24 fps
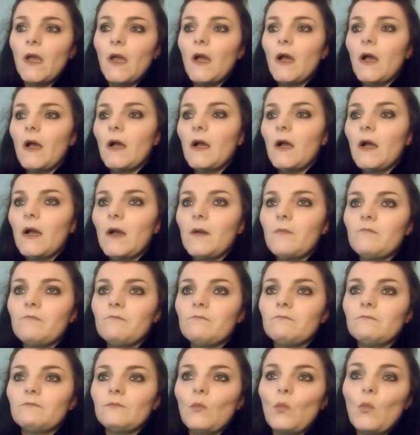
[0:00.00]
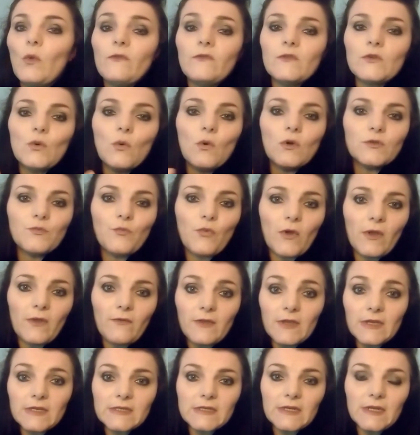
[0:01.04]
we've talked
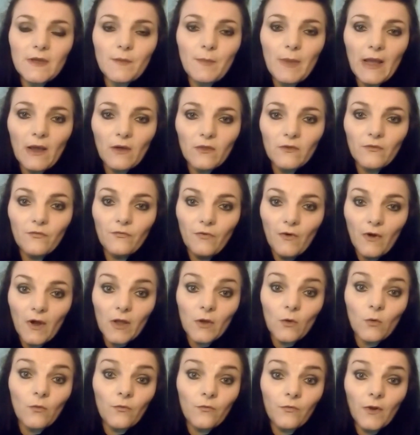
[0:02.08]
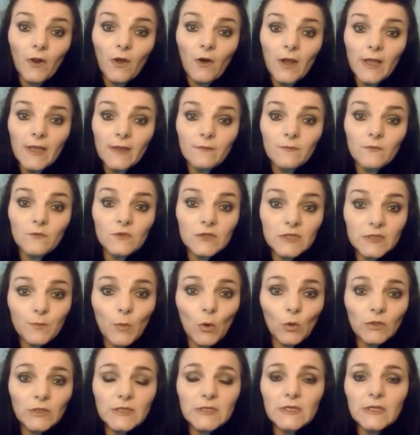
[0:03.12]
previously about the fight or flight
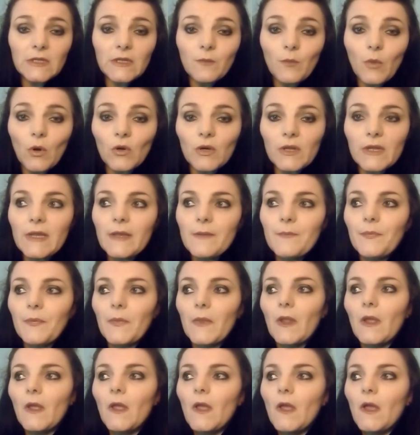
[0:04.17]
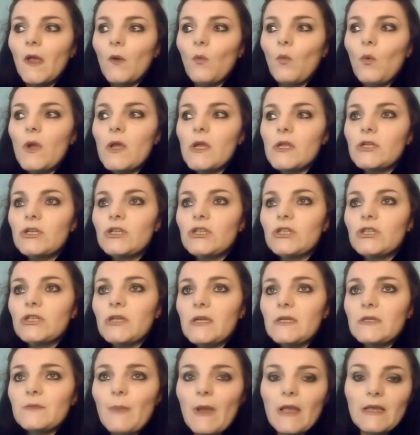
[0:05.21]
response in the body, which
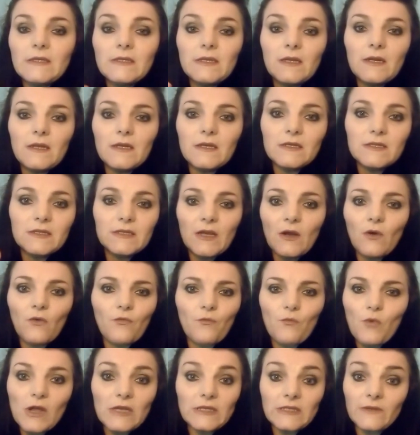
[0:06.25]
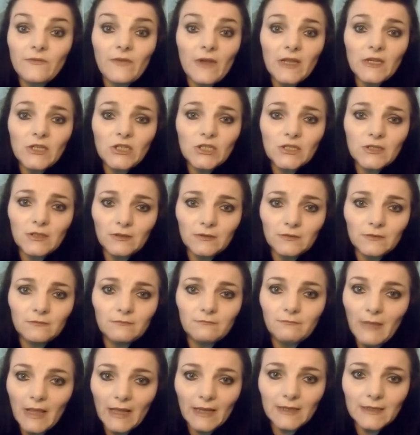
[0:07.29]
is basically a self-preservation
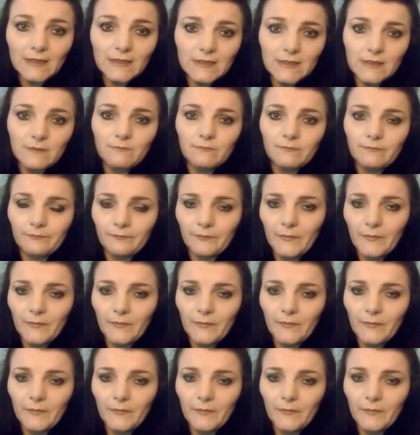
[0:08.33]
mechanism.